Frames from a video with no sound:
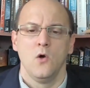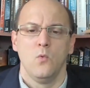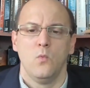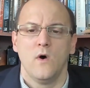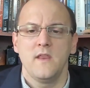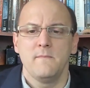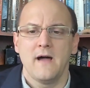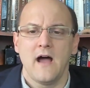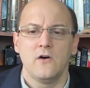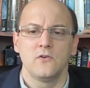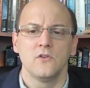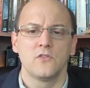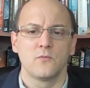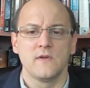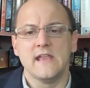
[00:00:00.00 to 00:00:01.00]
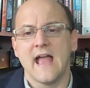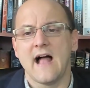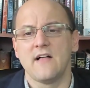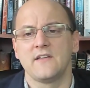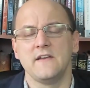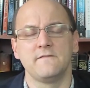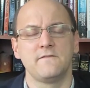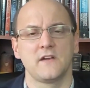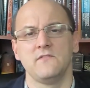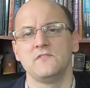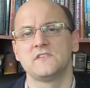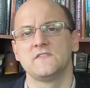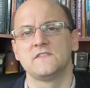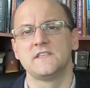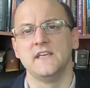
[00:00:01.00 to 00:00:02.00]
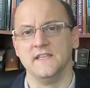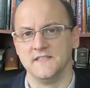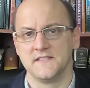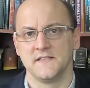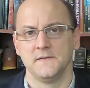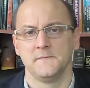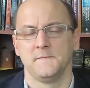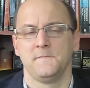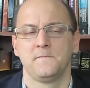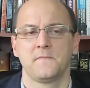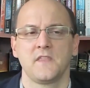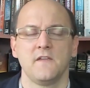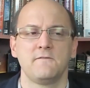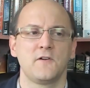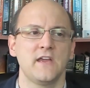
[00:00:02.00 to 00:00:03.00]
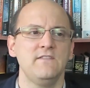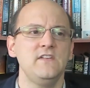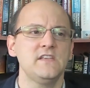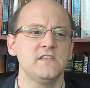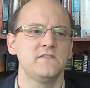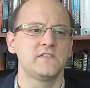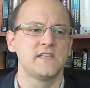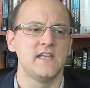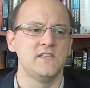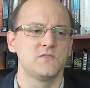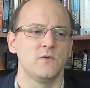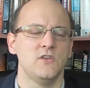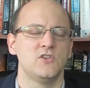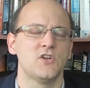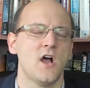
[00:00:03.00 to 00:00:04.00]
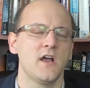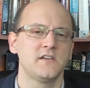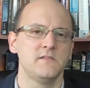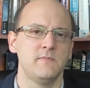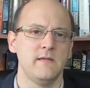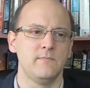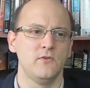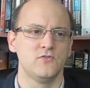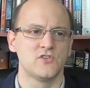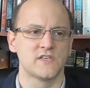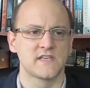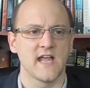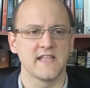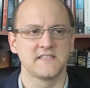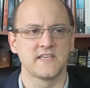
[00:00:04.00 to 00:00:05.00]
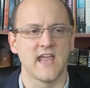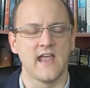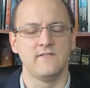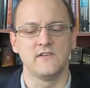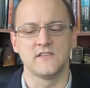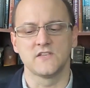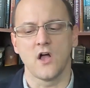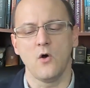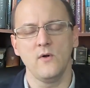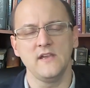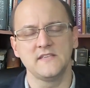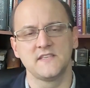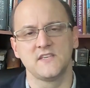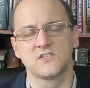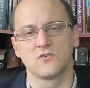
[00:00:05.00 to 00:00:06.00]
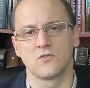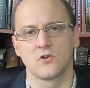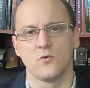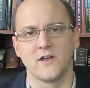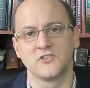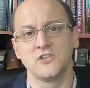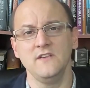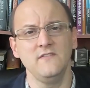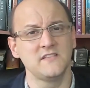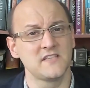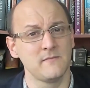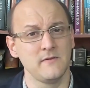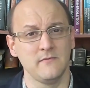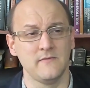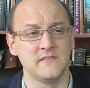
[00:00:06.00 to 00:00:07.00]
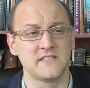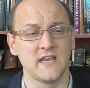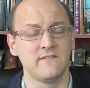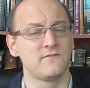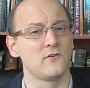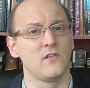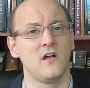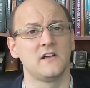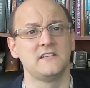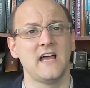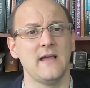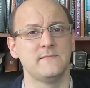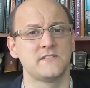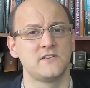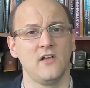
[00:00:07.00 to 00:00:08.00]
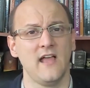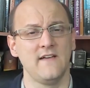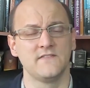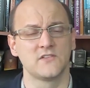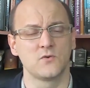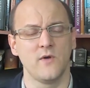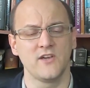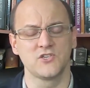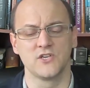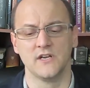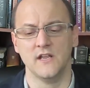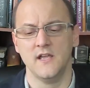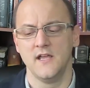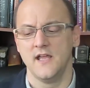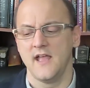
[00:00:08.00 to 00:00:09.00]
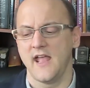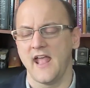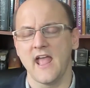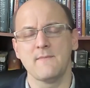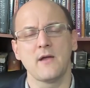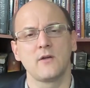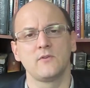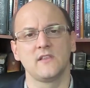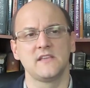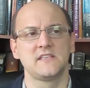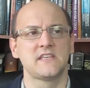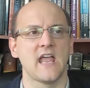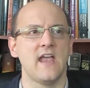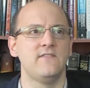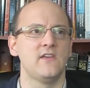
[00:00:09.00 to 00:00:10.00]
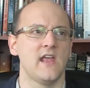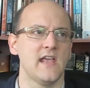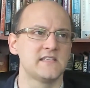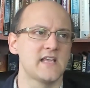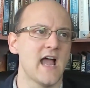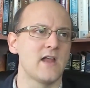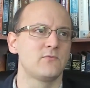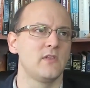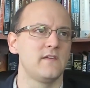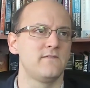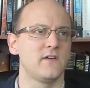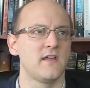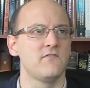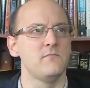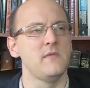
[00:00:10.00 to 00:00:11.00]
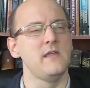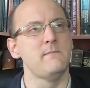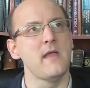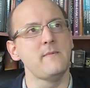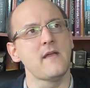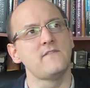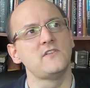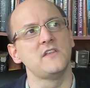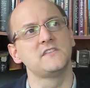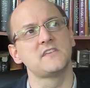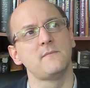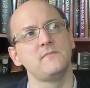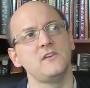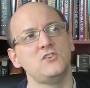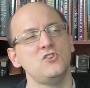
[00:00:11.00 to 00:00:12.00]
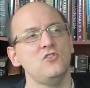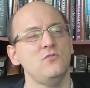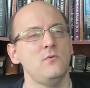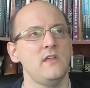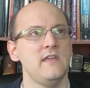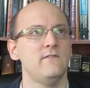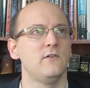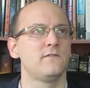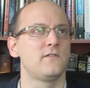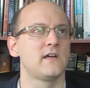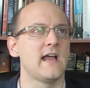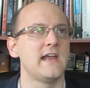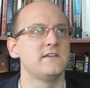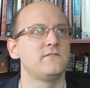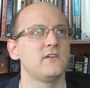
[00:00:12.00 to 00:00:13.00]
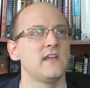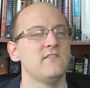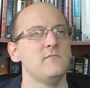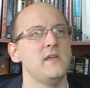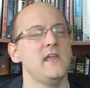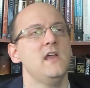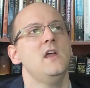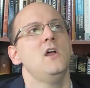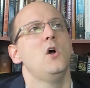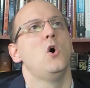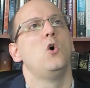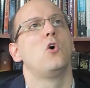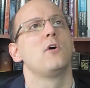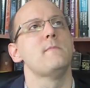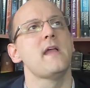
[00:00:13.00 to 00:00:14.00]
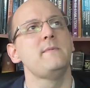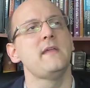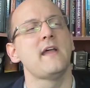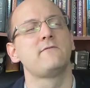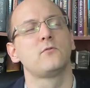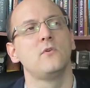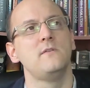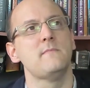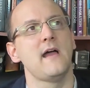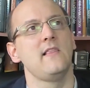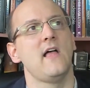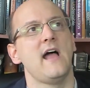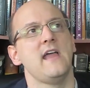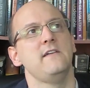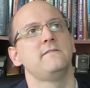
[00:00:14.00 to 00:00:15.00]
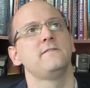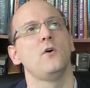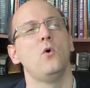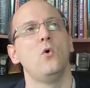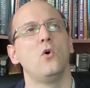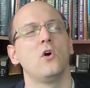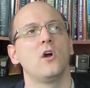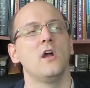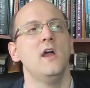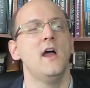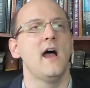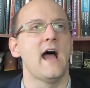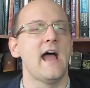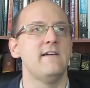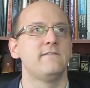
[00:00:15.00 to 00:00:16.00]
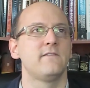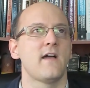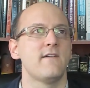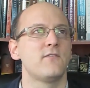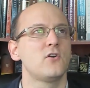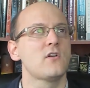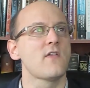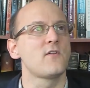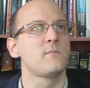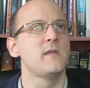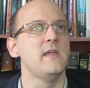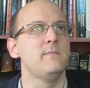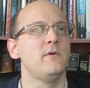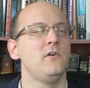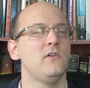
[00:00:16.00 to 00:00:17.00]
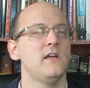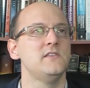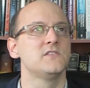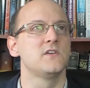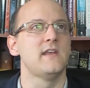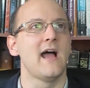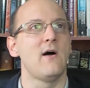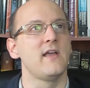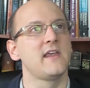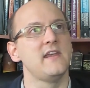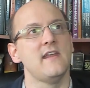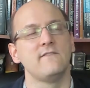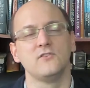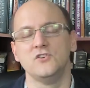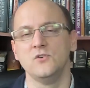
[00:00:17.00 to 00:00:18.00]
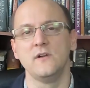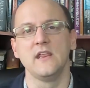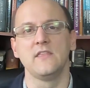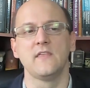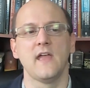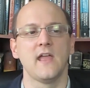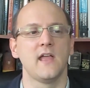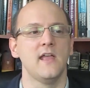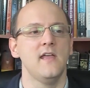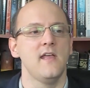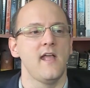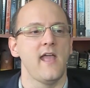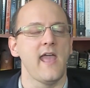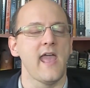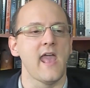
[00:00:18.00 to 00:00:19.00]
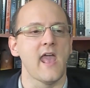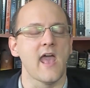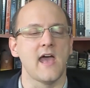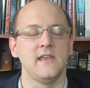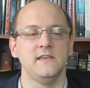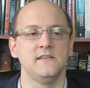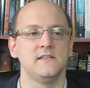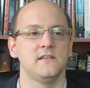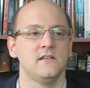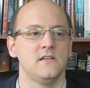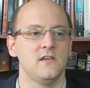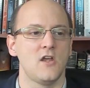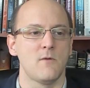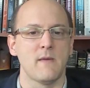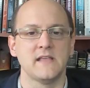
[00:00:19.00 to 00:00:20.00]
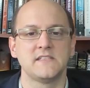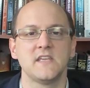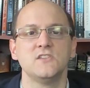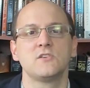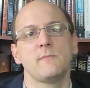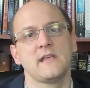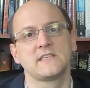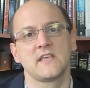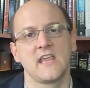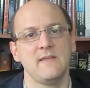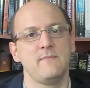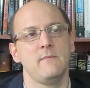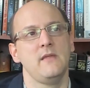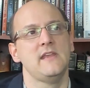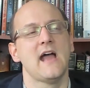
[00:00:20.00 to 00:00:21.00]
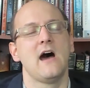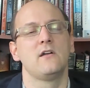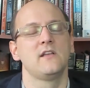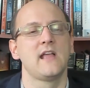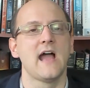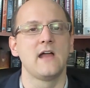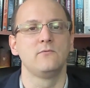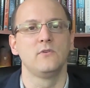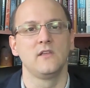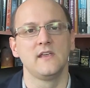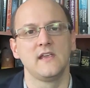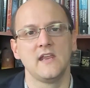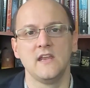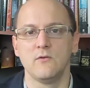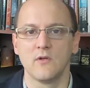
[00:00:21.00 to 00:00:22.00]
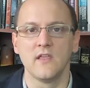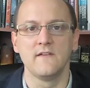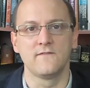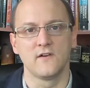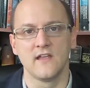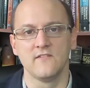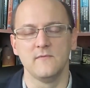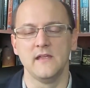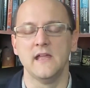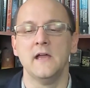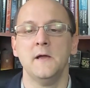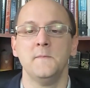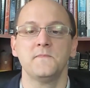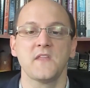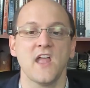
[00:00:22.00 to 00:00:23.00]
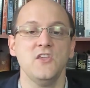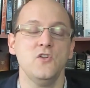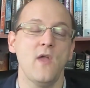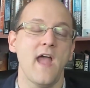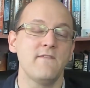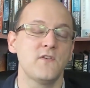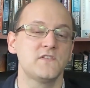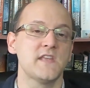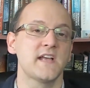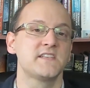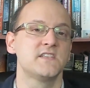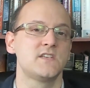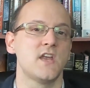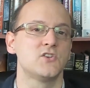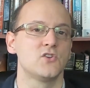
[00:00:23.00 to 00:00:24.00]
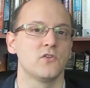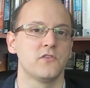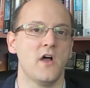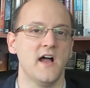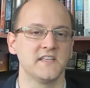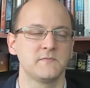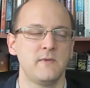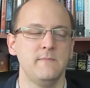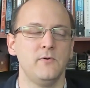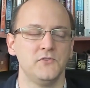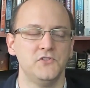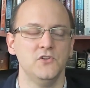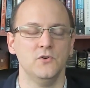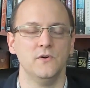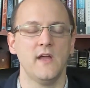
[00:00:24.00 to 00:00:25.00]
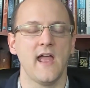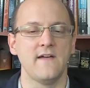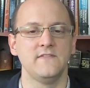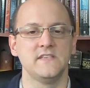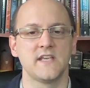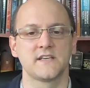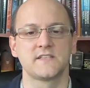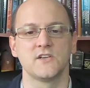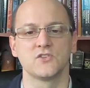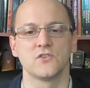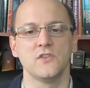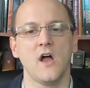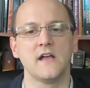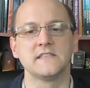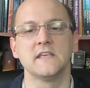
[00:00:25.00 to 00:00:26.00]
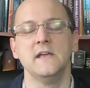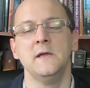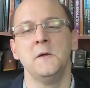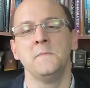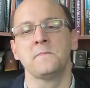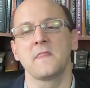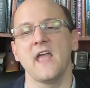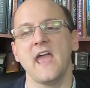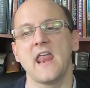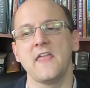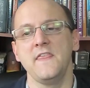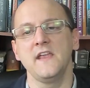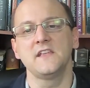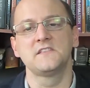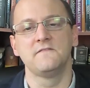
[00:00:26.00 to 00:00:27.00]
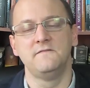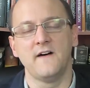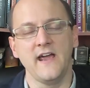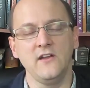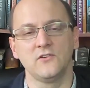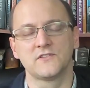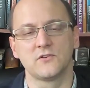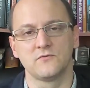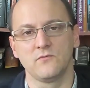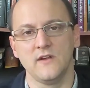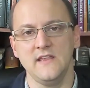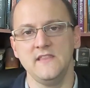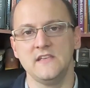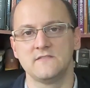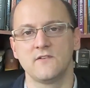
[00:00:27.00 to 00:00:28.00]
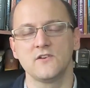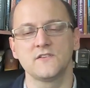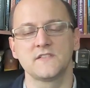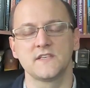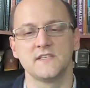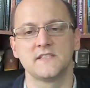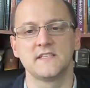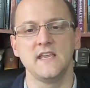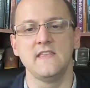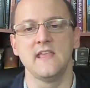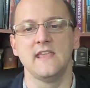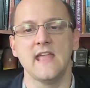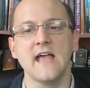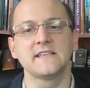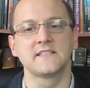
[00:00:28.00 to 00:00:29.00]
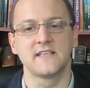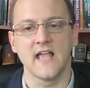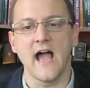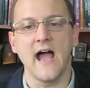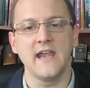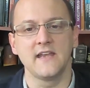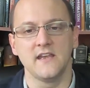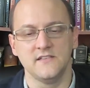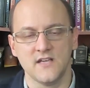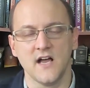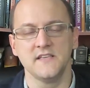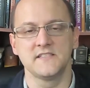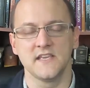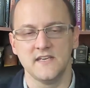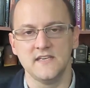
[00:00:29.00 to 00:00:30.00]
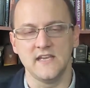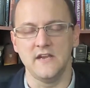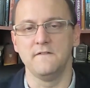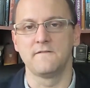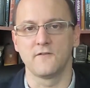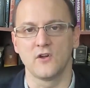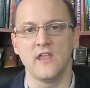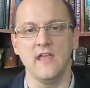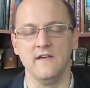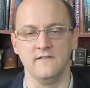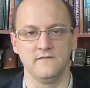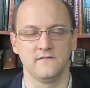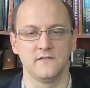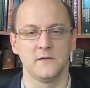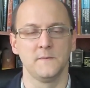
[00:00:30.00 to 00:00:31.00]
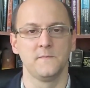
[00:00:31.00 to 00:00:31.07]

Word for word: What about the reality and forgiveness of sins? Forgiveness of sins, when you talk to people who just got saved, it's always this sort of question. Even some people who've been saved for a long time still have this question am I really saved? Has God really forgiven me? Maybe I've done something too evil for God to forgive me, or maybe I've ruined my life, or I've I've hurt other people, and so now I can never do anything, and you know my sins are basically keeping me down, and God really can He really forgive me? And you have those existential thoughts. People do have these existential thoughts, and I think it's vital to read these verses and see that yes, God does indeed forgive.